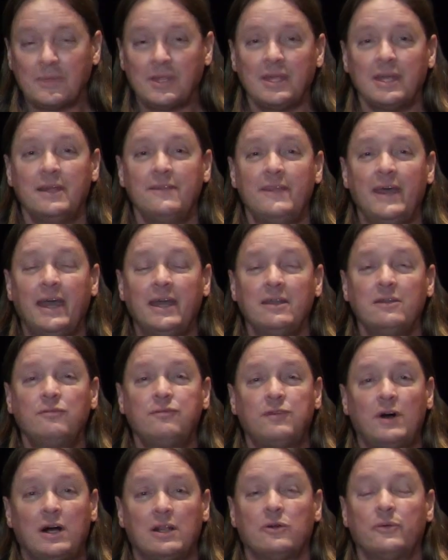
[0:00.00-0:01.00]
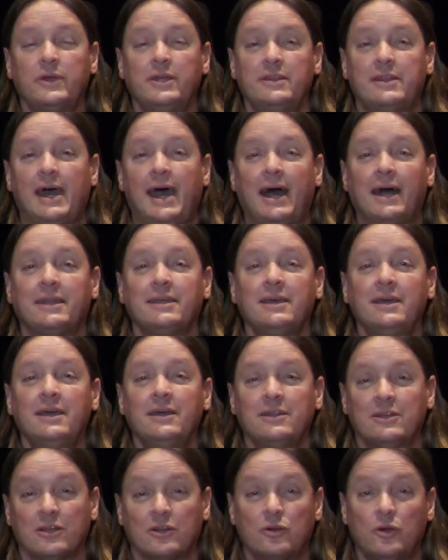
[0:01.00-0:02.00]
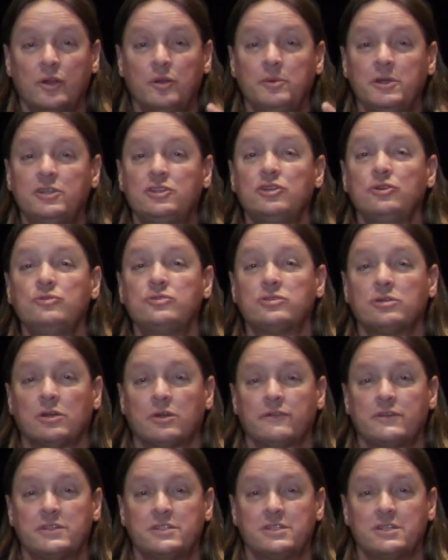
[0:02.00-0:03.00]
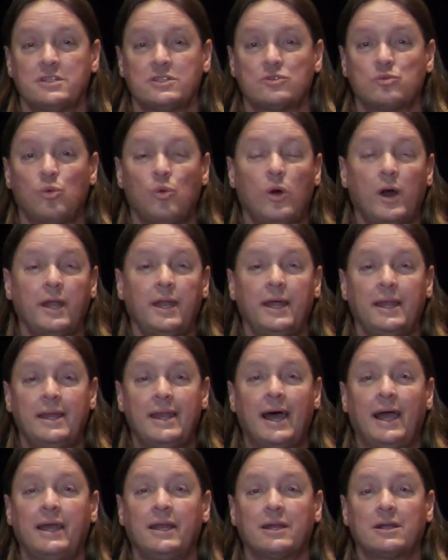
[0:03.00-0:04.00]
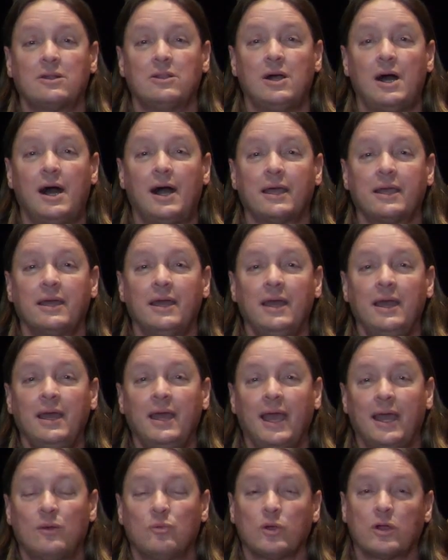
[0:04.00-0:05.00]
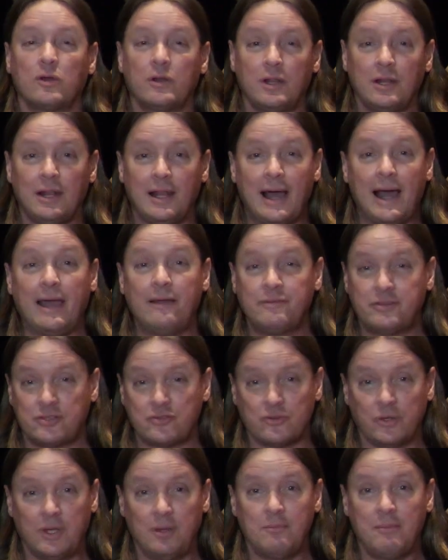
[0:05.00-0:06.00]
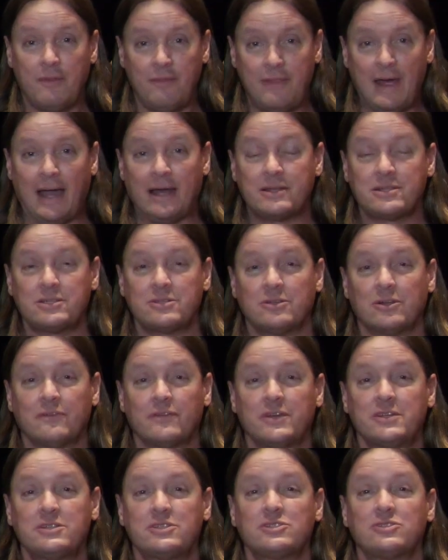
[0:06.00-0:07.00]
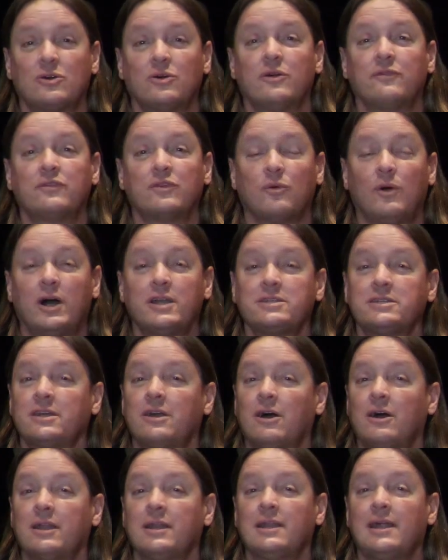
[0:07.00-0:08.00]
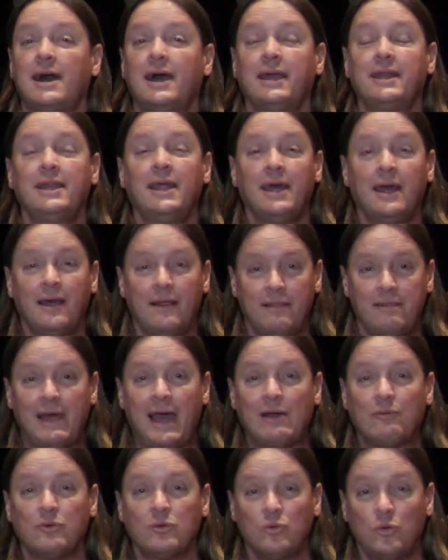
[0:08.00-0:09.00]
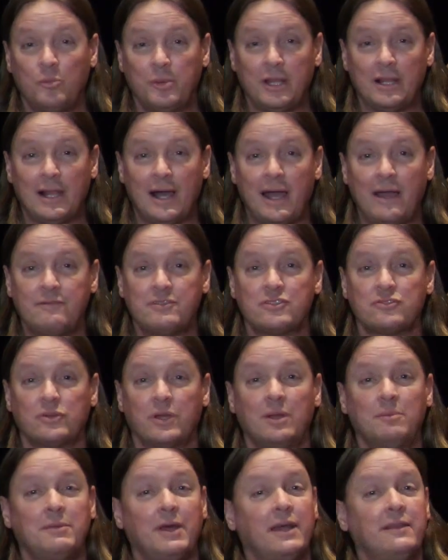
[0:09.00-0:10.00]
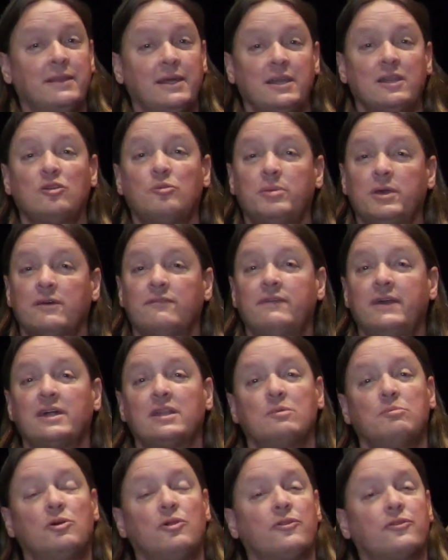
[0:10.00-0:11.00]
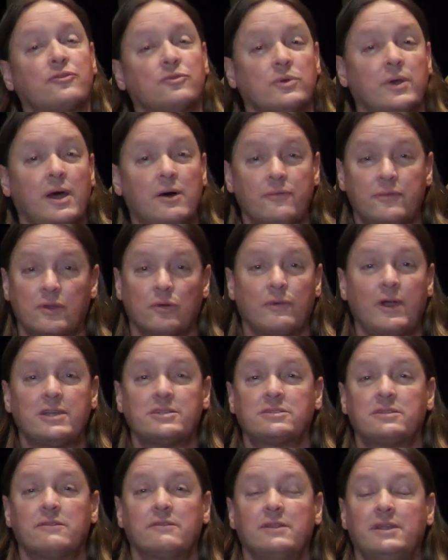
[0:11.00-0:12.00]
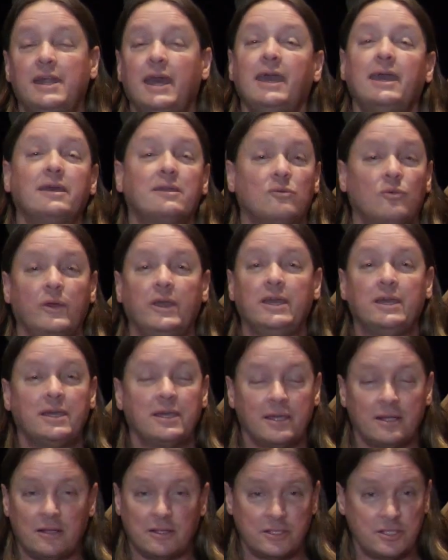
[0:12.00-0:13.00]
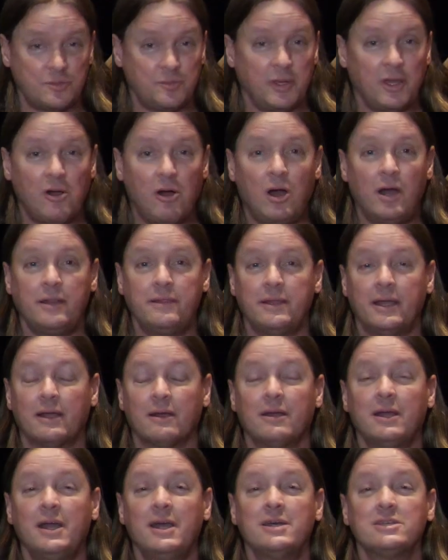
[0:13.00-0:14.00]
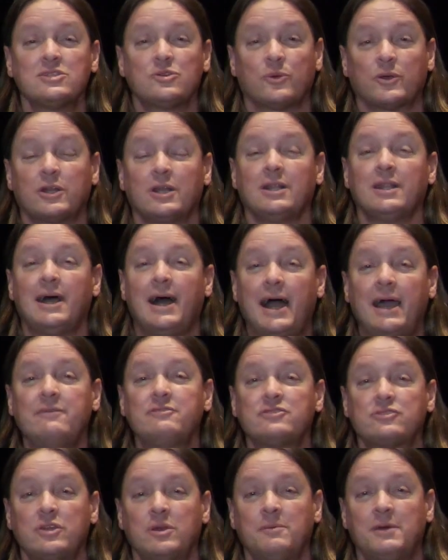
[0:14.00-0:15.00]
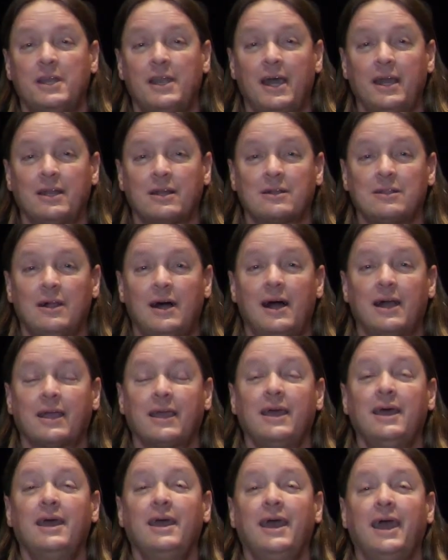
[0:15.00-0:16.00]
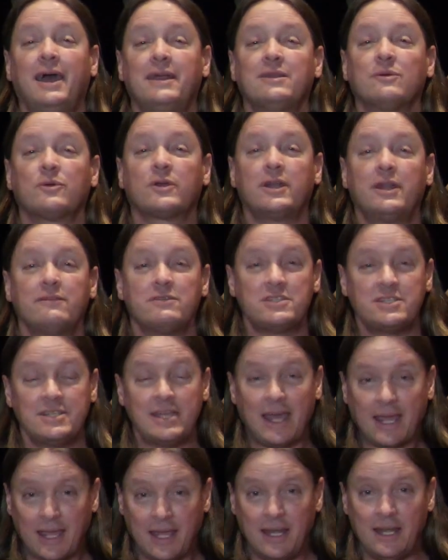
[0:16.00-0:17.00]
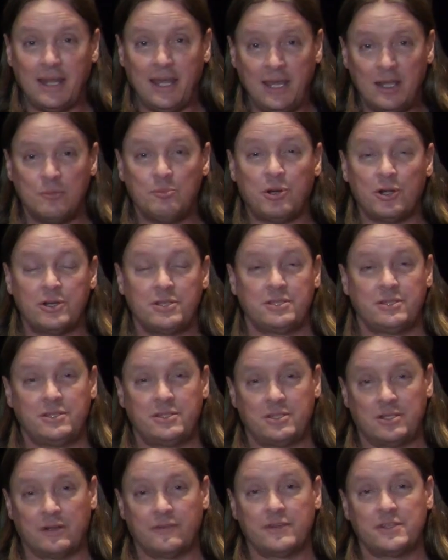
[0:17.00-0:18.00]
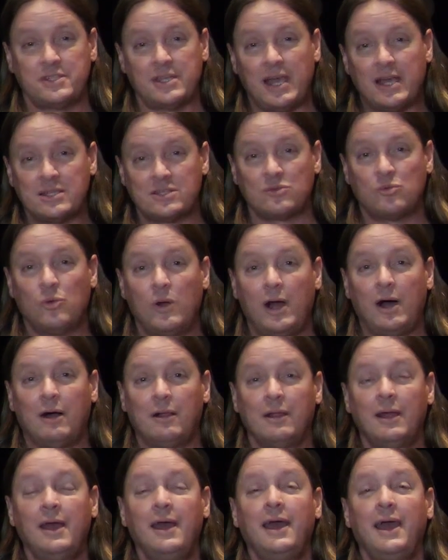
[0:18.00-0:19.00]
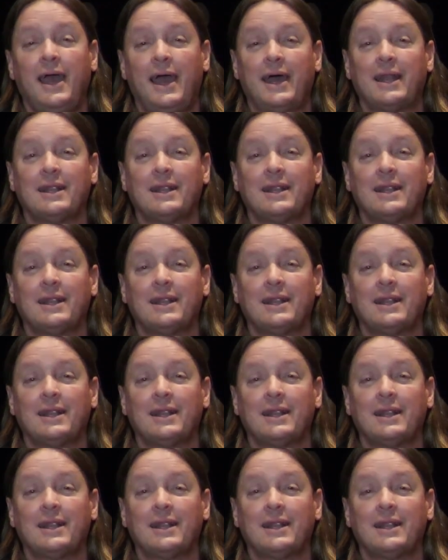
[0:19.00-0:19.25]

And then following that, there are going to be two services, one at 9 o'clock, and we're going to live stream that service. So if you're watching online, that one will be live streamed, and then it'll be available throughout the rest of the day and week. It'll just be on there. So we're going to live stream at 9 o'clock, and then we're going to have a second in-person service as well at